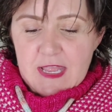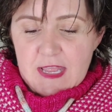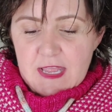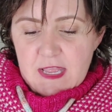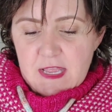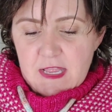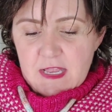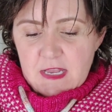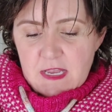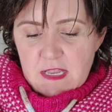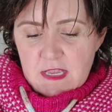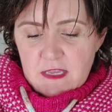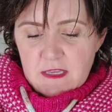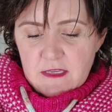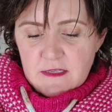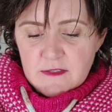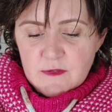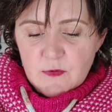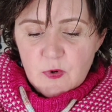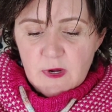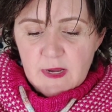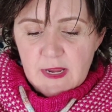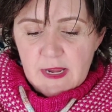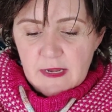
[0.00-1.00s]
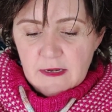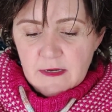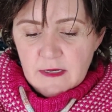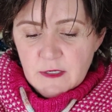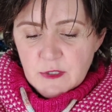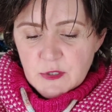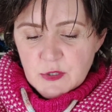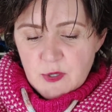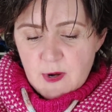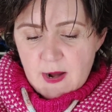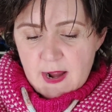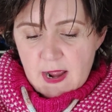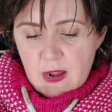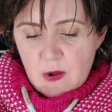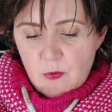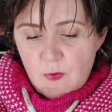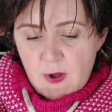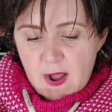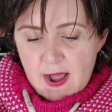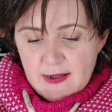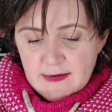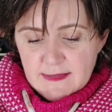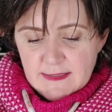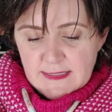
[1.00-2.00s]
It is organic dry
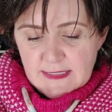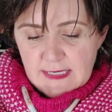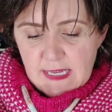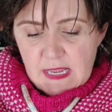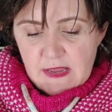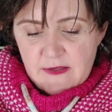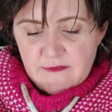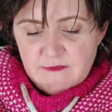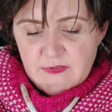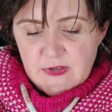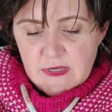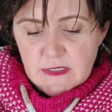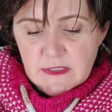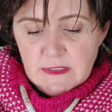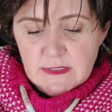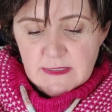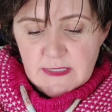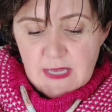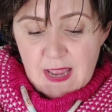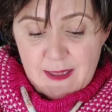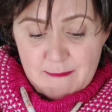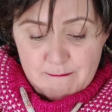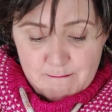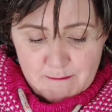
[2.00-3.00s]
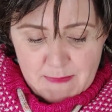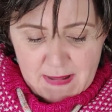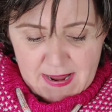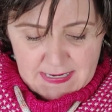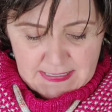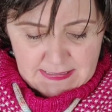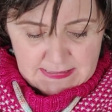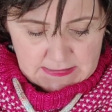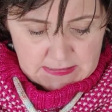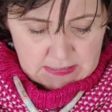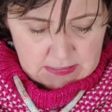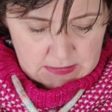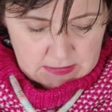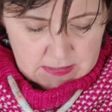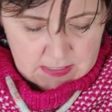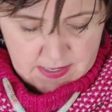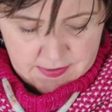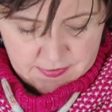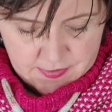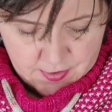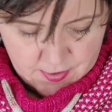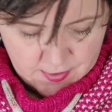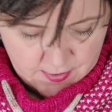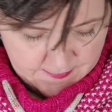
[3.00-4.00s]
waxed canvas and bison
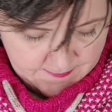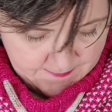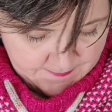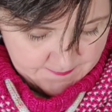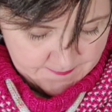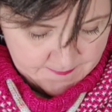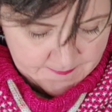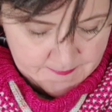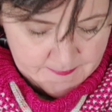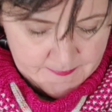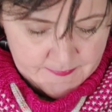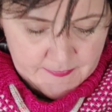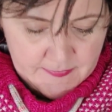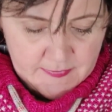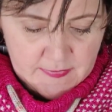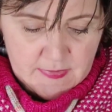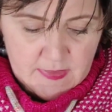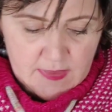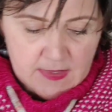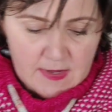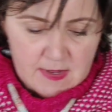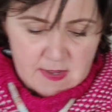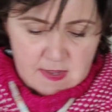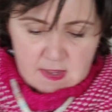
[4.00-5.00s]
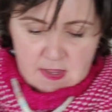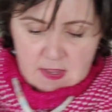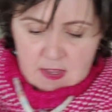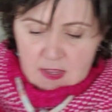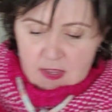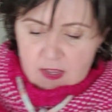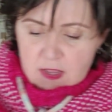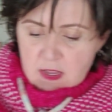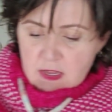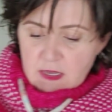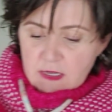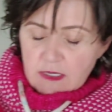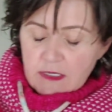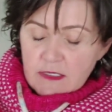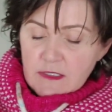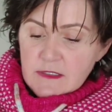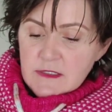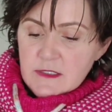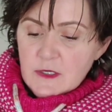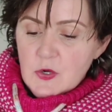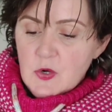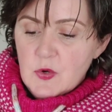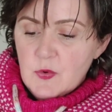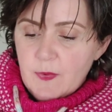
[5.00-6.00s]
leather. And
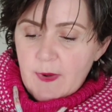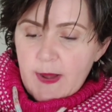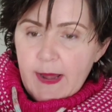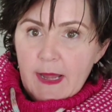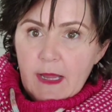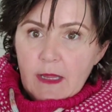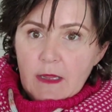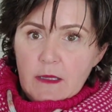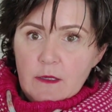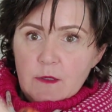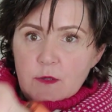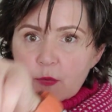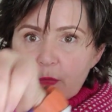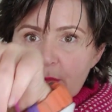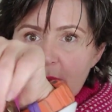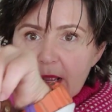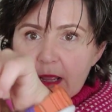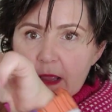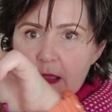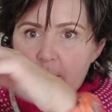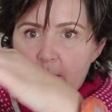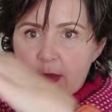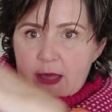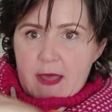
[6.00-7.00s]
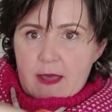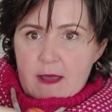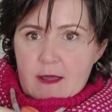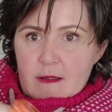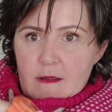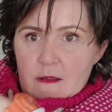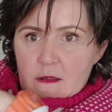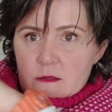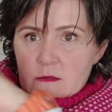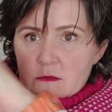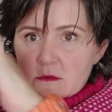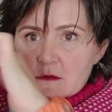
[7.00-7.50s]
it's a great little bucket bag.